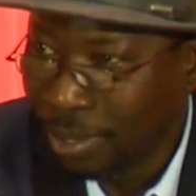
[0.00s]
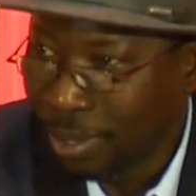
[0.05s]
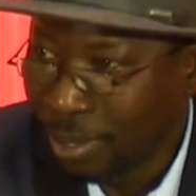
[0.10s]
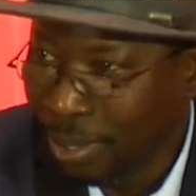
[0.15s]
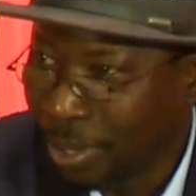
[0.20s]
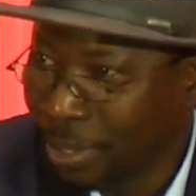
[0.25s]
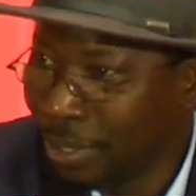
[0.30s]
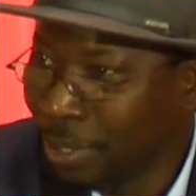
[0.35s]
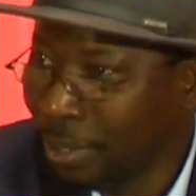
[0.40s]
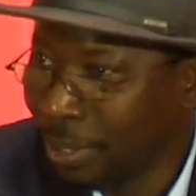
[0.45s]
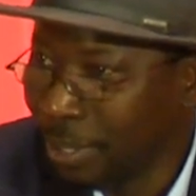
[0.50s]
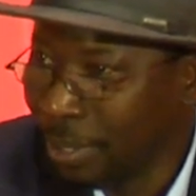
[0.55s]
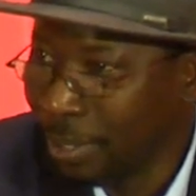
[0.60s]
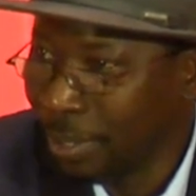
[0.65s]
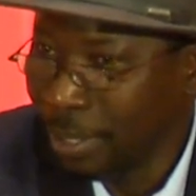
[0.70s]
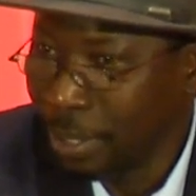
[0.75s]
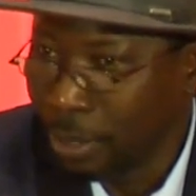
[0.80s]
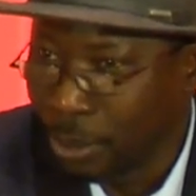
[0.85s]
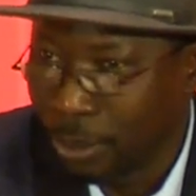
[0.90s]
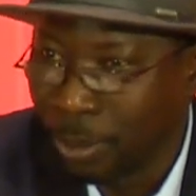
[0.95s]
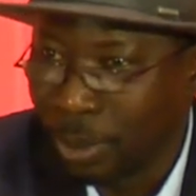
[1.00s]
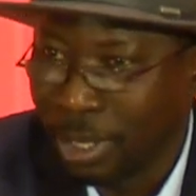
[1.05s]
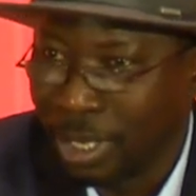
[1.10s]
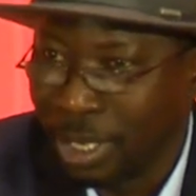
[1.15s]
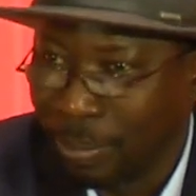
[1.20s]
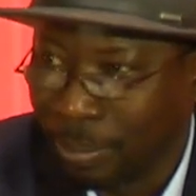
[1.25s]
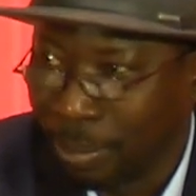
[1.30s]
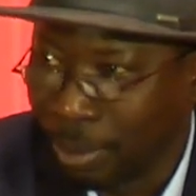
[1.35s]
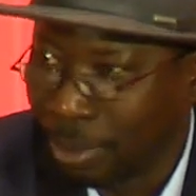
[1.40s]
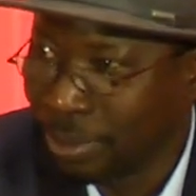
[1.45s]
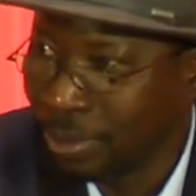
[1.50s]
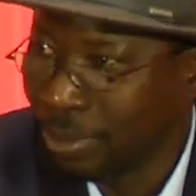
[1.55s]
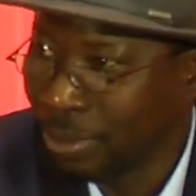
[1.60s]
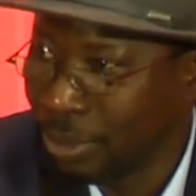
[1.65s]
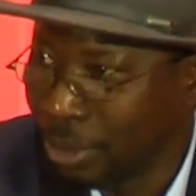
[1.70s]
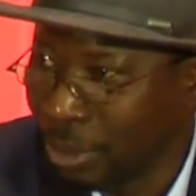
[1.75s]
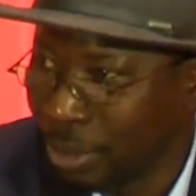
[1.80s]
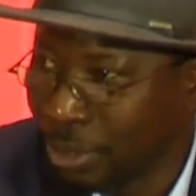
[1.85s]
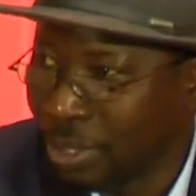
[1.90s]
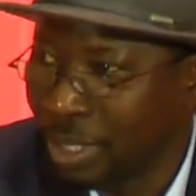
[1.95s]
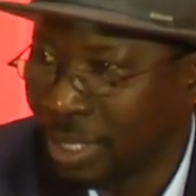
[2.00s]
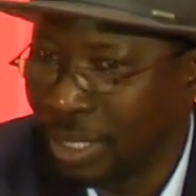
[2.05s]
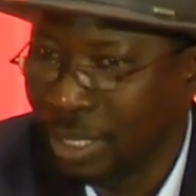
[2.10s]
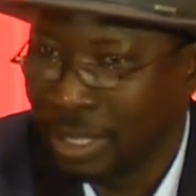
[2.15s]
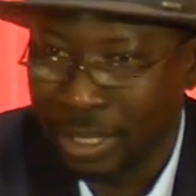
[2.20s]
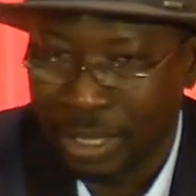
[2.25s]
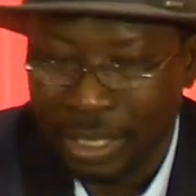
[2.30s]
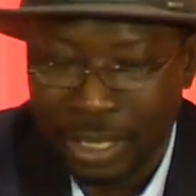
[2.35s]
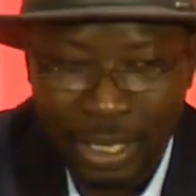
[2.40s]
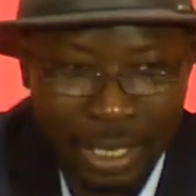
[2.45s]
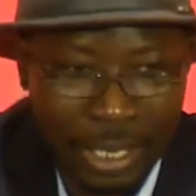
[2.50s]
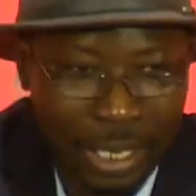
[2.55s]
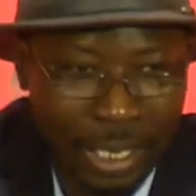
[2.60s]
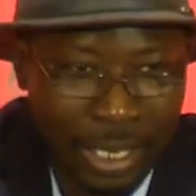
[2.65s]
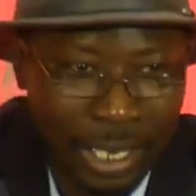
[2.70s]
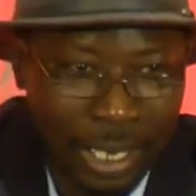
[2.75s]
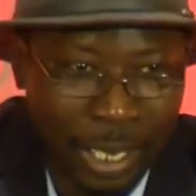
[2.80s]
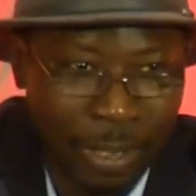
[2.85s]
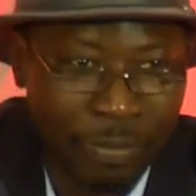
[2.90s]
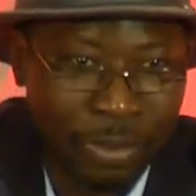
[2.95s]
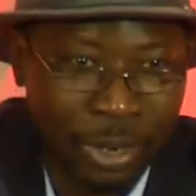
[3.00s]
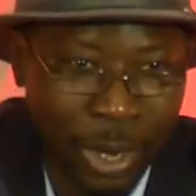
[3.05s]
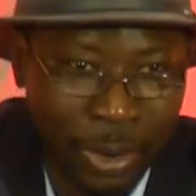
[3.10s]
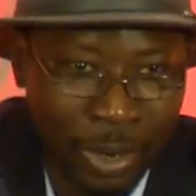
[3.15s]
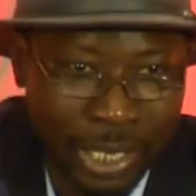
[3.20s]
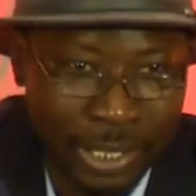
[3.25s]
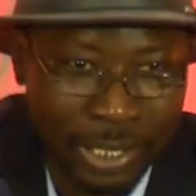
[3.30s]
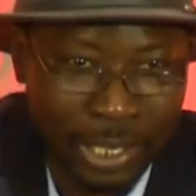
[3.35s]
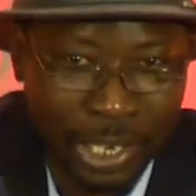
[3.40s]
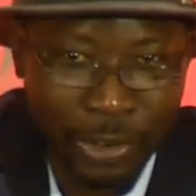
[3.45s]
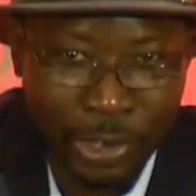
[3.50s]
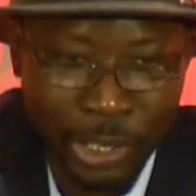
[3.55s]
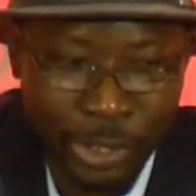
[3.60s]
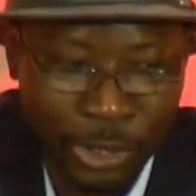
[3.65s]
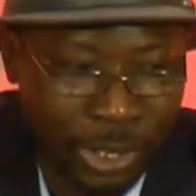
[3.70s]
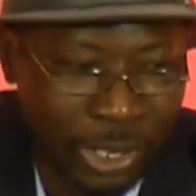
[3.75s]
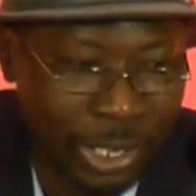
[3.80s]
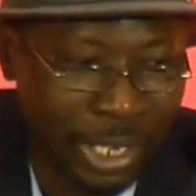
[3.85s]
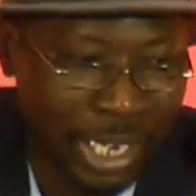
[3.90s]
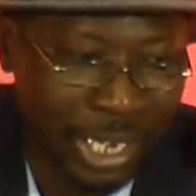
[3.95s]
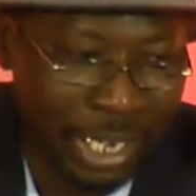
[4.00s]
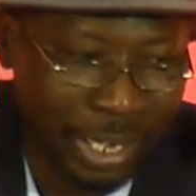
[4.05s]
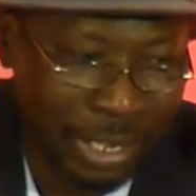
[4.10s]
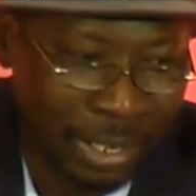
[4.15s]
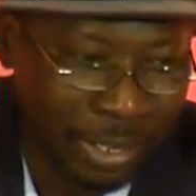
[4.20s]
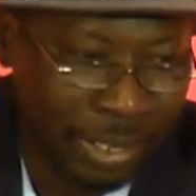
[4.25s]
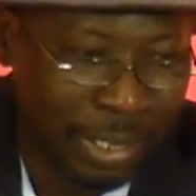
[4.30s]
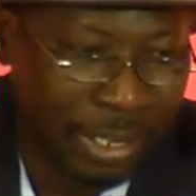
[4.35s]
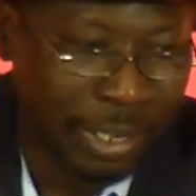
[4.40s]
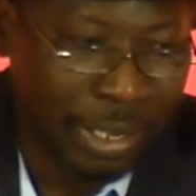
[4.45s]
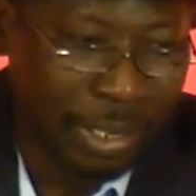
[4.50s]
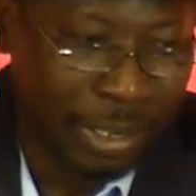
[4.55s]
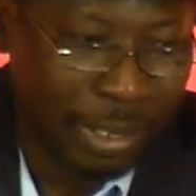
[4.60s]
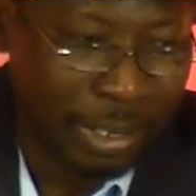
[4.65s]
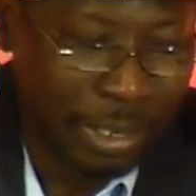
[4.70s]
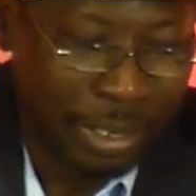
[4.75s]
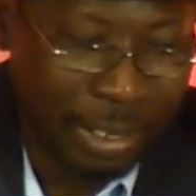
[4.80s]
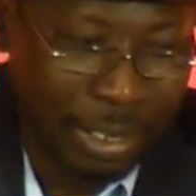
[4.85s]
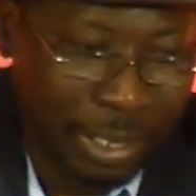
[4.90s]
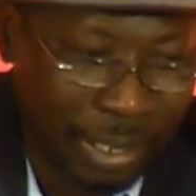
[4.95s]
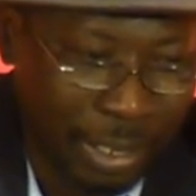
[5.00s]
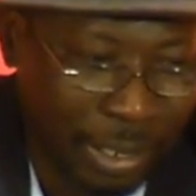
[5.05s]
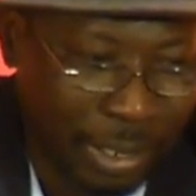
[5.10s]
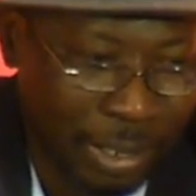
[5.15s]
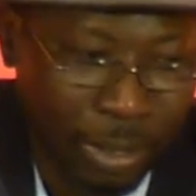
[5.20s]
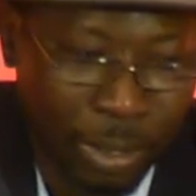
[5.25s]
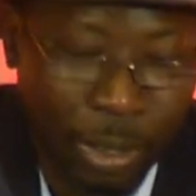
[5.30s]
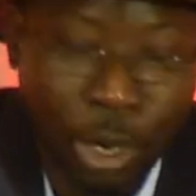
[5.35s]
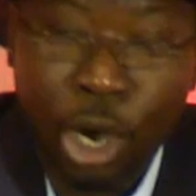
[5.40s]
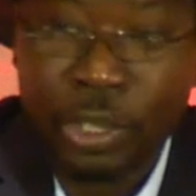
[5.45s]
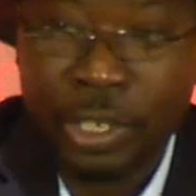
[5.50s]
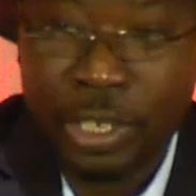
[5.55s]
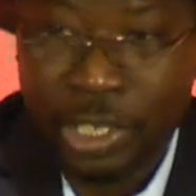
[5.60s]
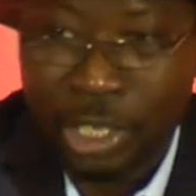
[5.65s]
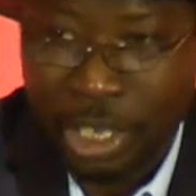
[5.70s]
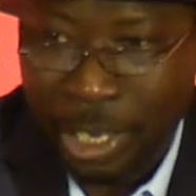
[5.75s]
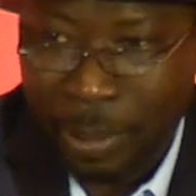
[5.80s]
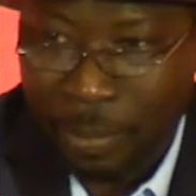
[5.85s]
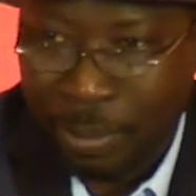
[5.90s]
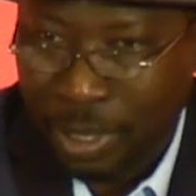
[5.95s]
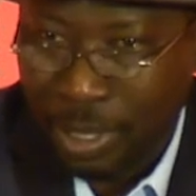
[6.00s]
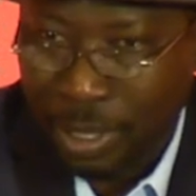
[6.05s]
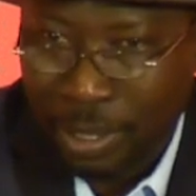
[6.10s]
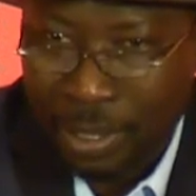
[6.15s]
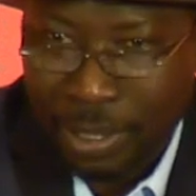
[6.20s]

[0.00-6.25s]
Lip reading: other equally important sources of knowledge written in other scripts,